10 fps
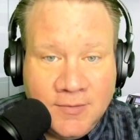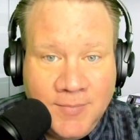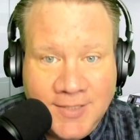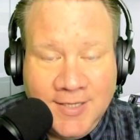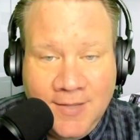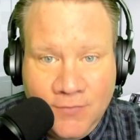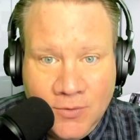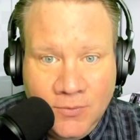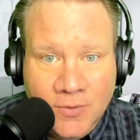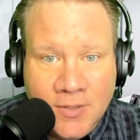me to give
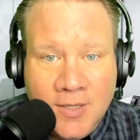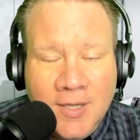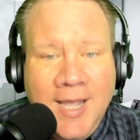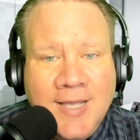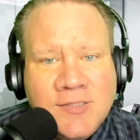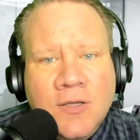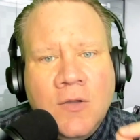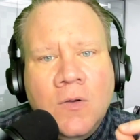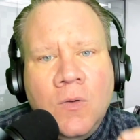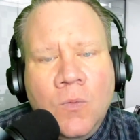you? Ask,
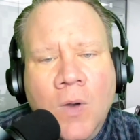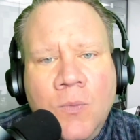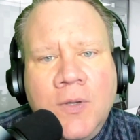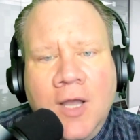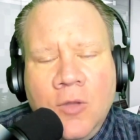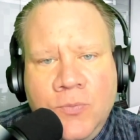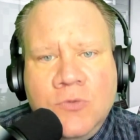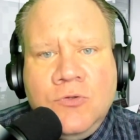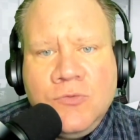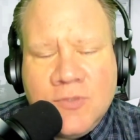what would help you
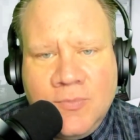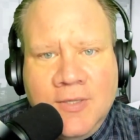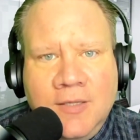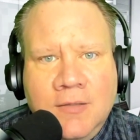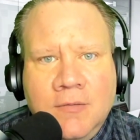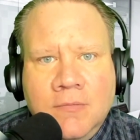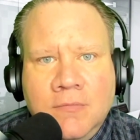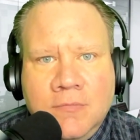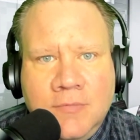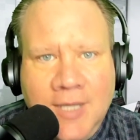do something
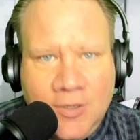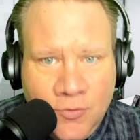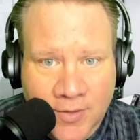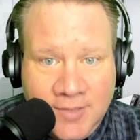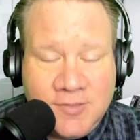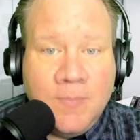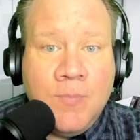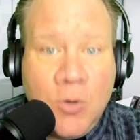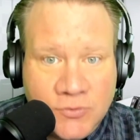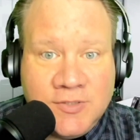that creates the
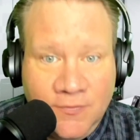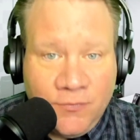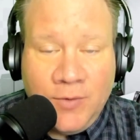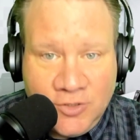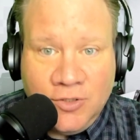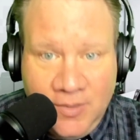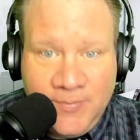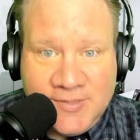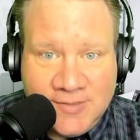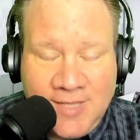most differential in
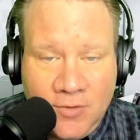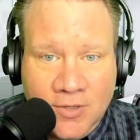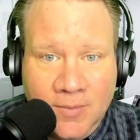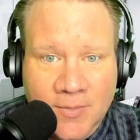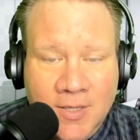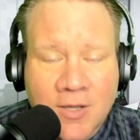business outcome?